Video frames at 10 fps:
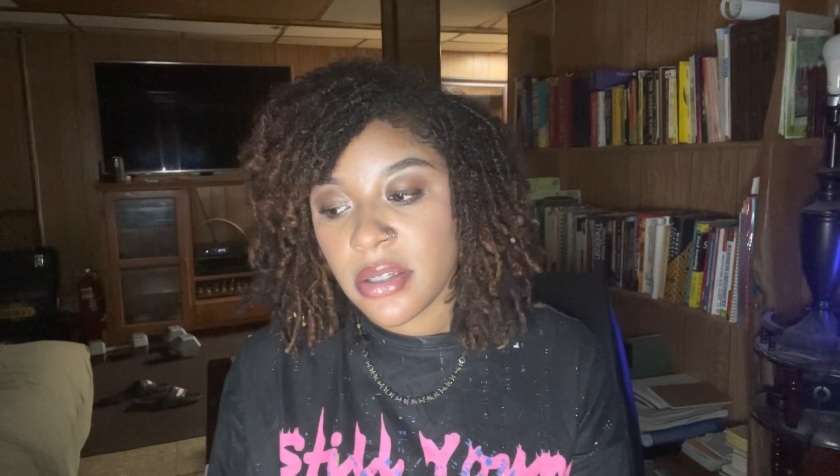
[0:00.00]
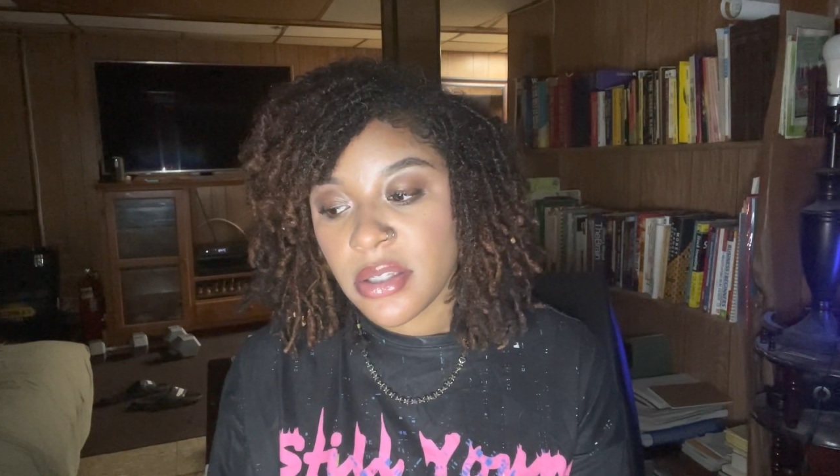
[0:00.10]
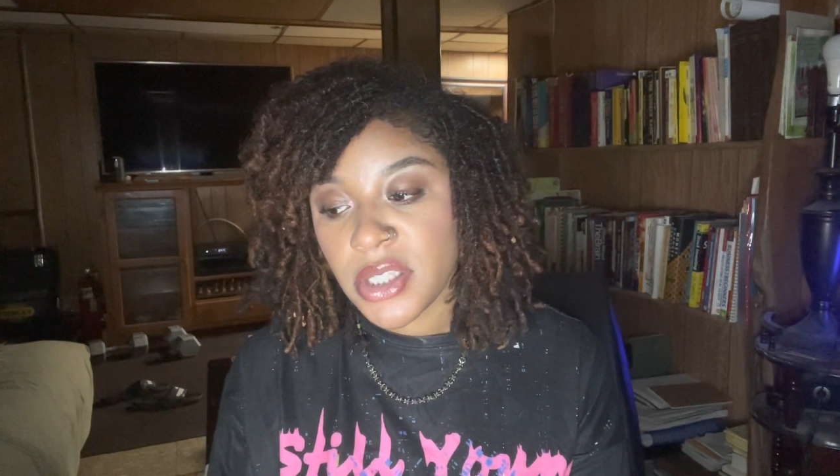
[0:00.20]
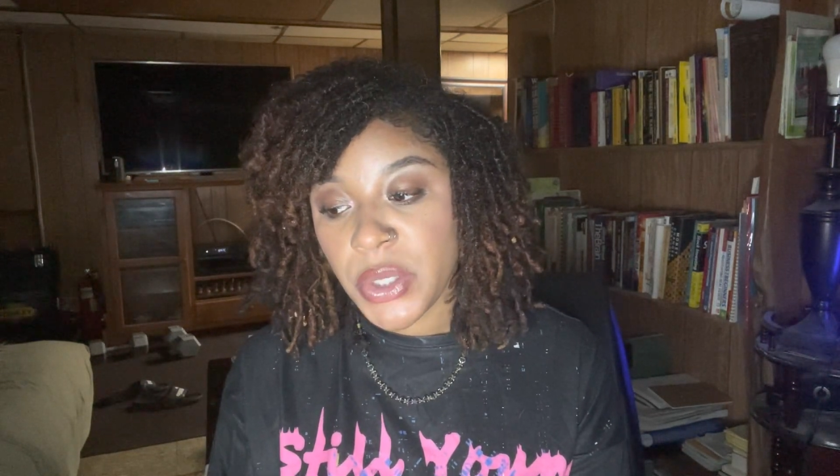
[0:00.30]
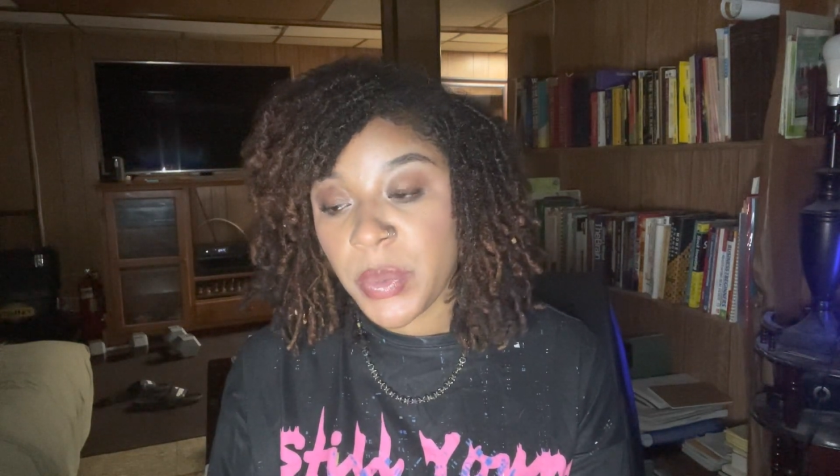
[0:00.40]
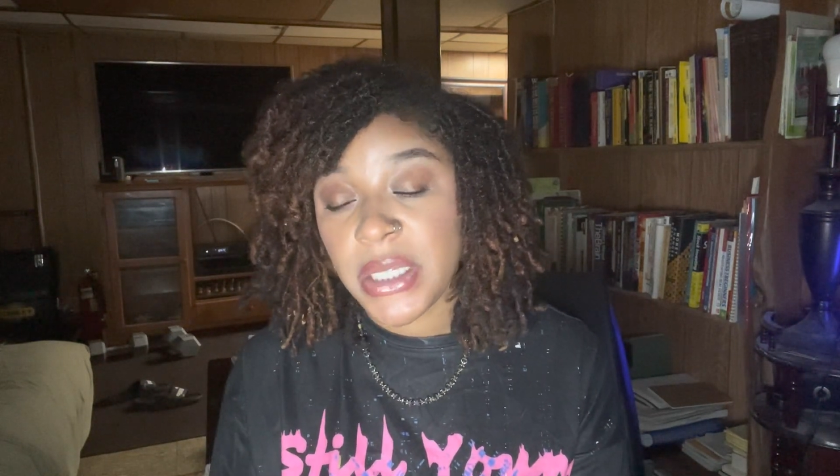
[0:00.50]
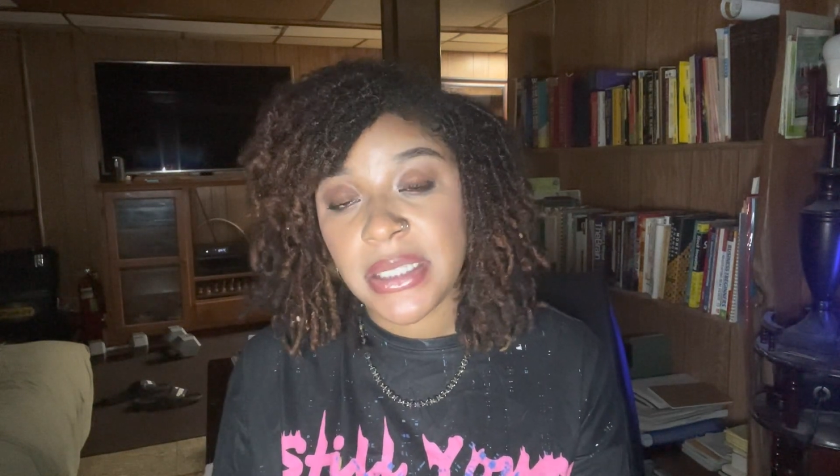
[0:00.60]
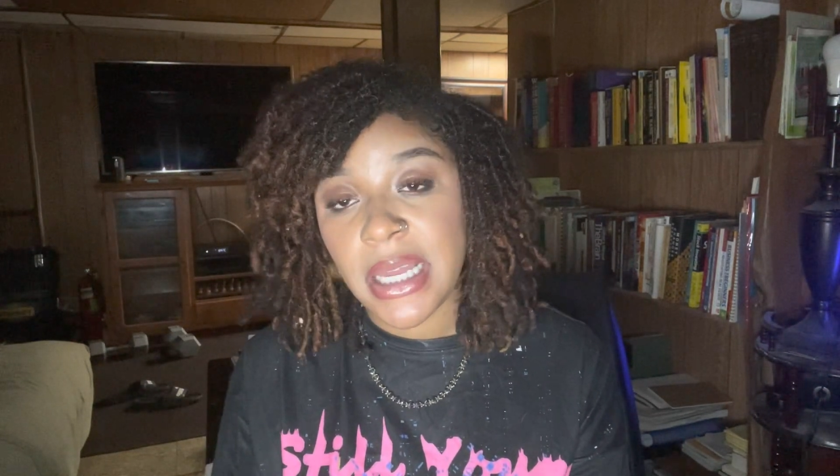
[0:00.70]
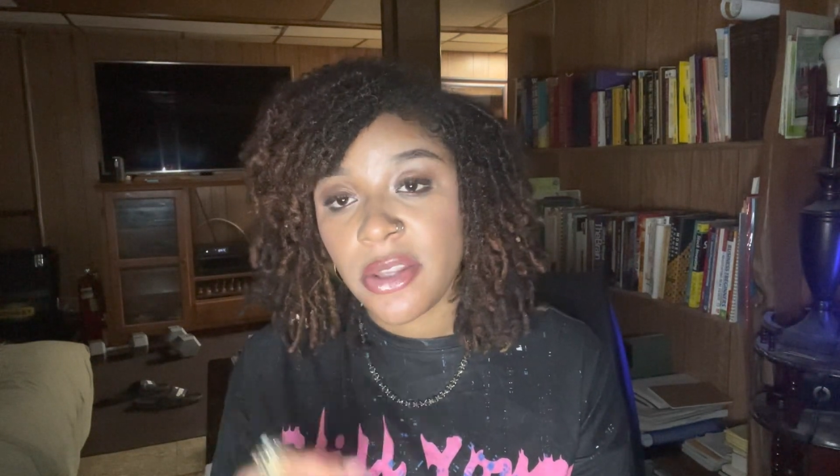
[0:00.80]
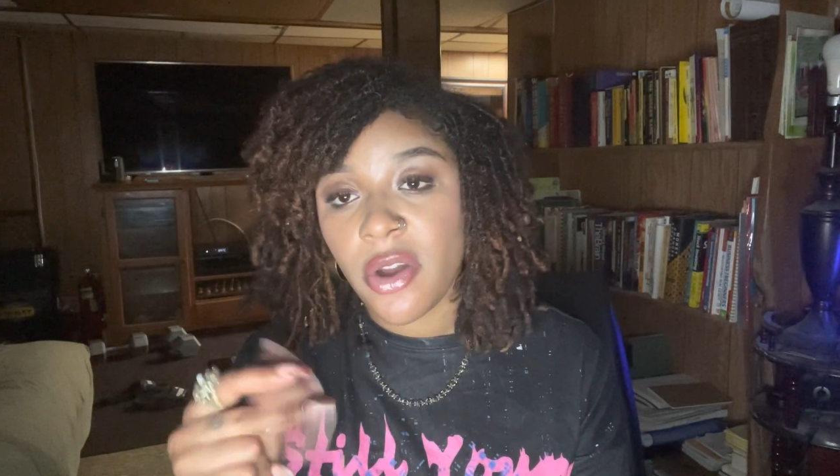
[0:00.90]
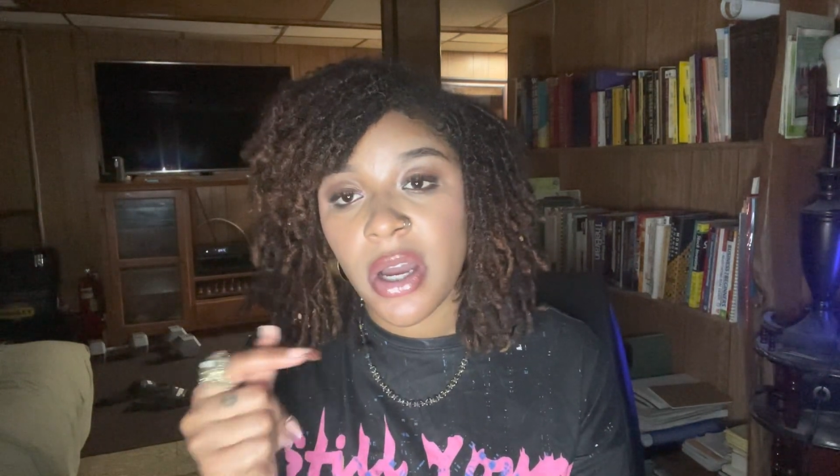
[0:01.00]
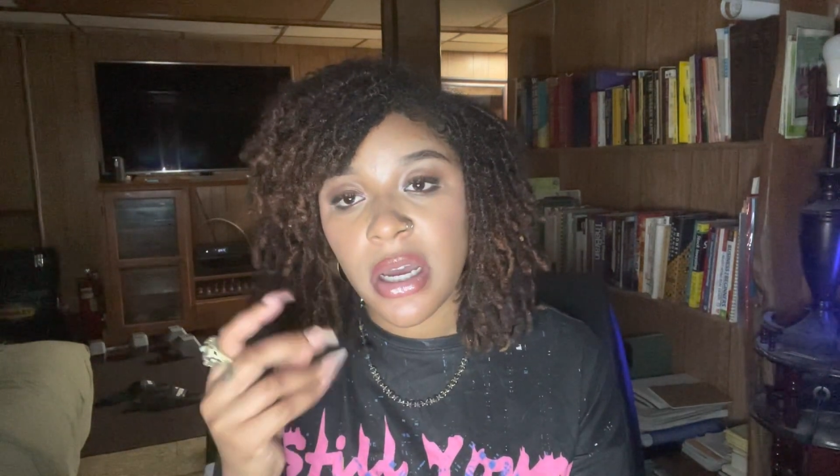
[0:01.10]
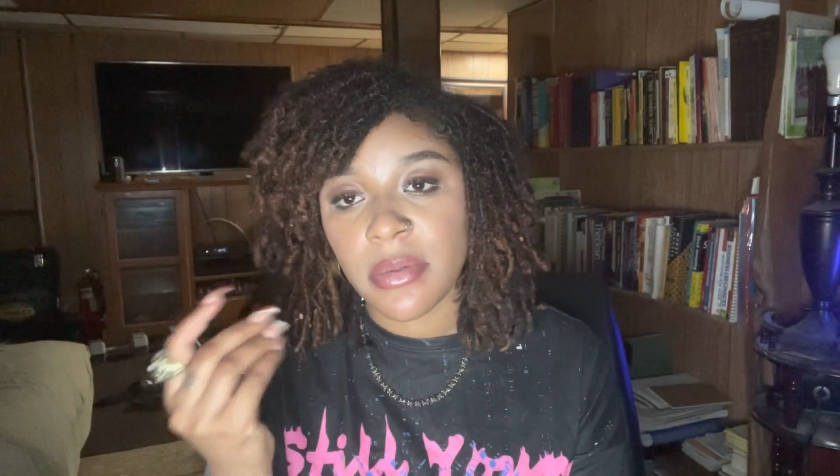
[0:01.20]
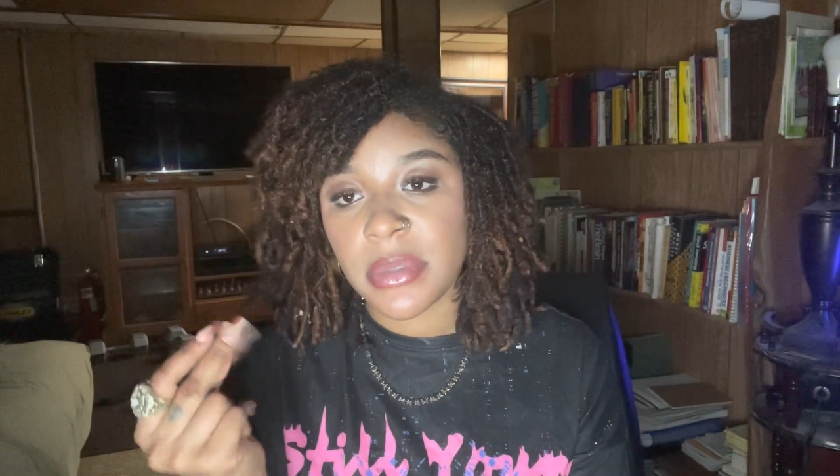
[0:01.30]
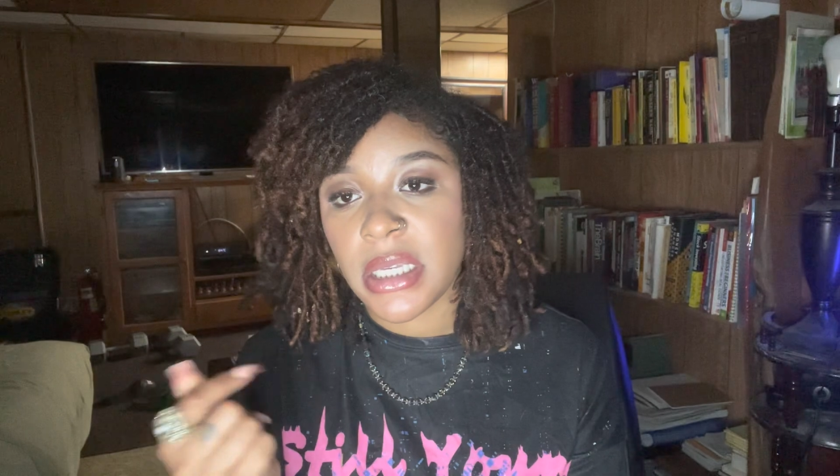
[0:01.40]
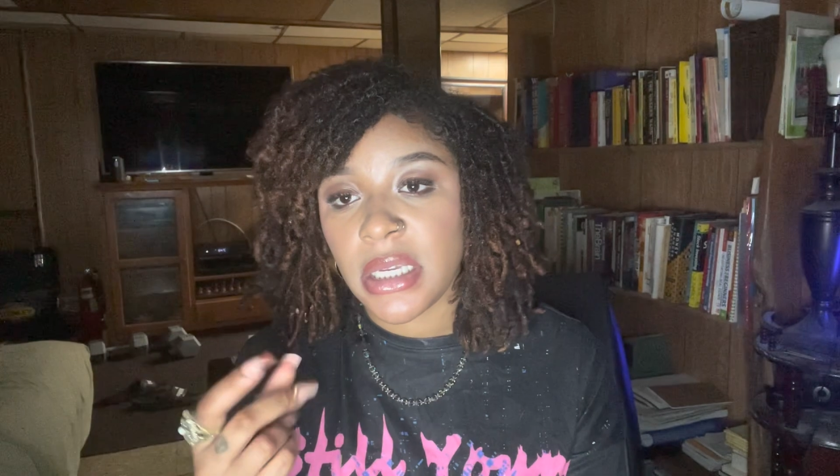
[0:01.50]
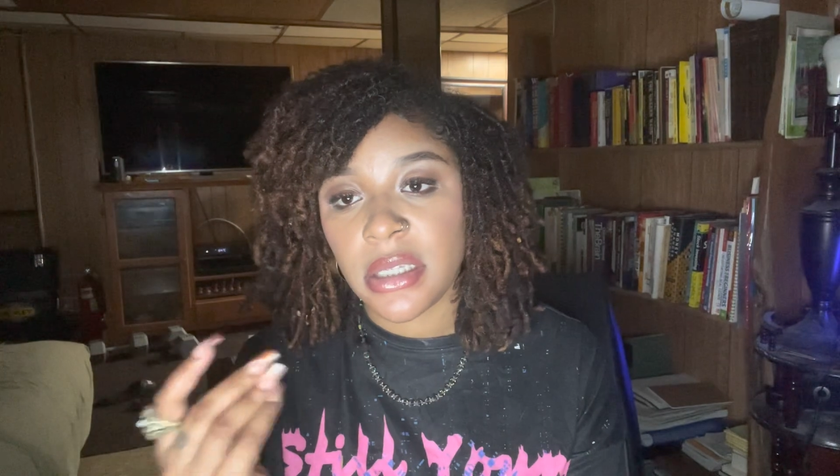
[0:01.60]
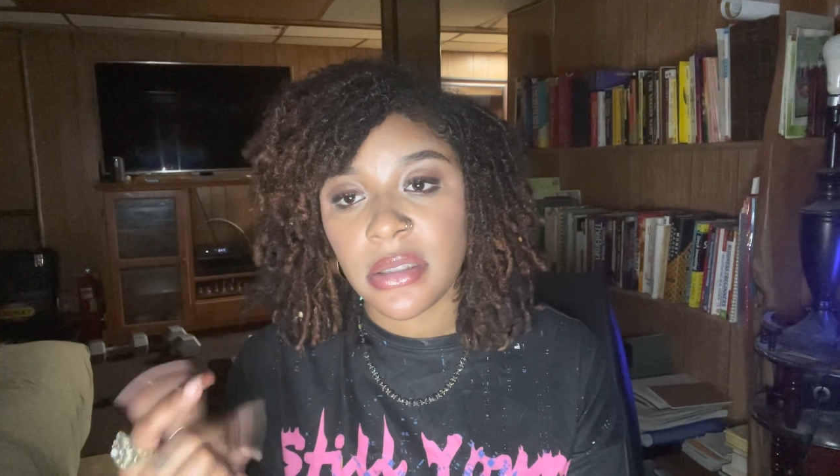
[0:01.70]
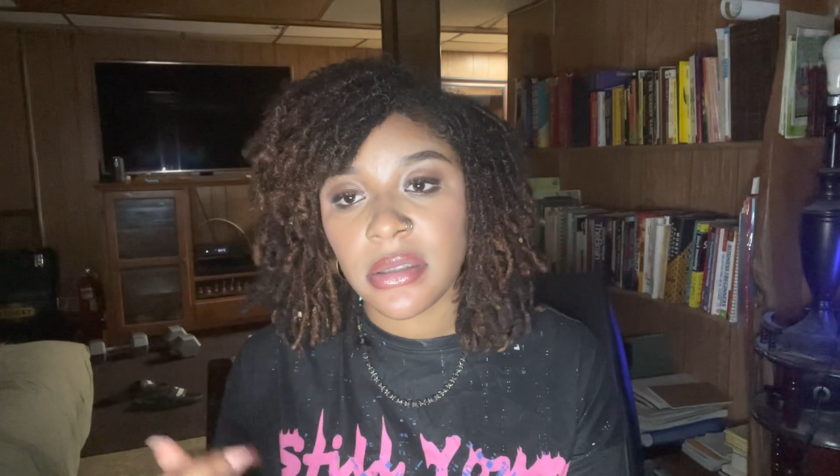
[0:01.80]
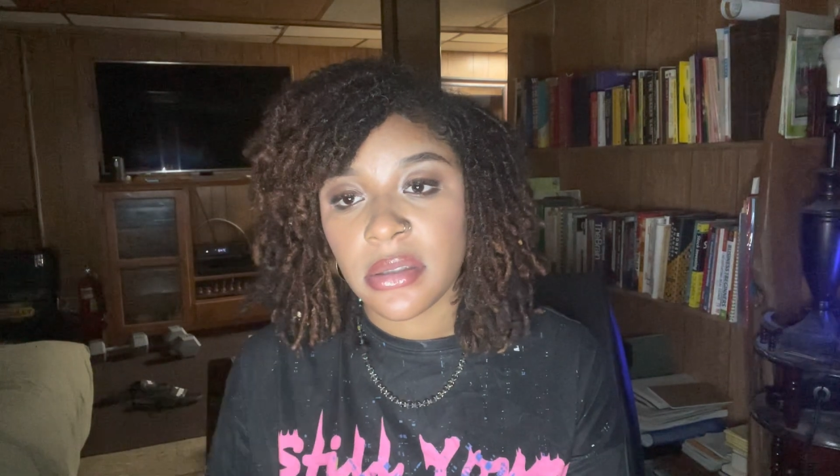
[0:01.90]
So once that thought comes
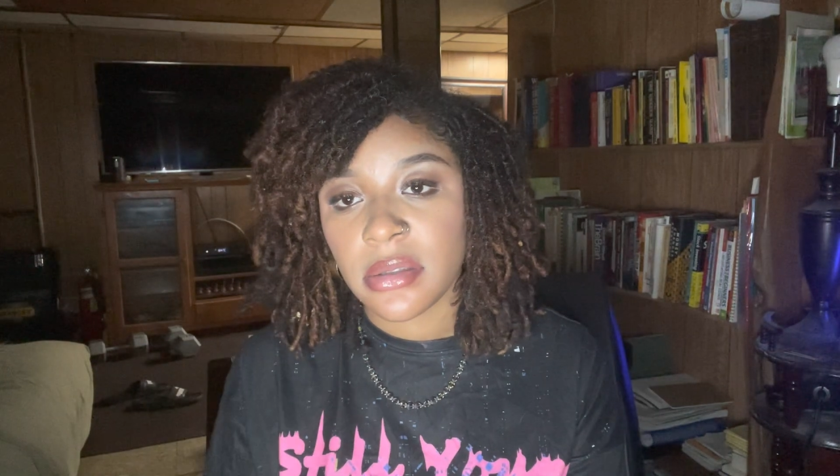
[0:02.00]
in,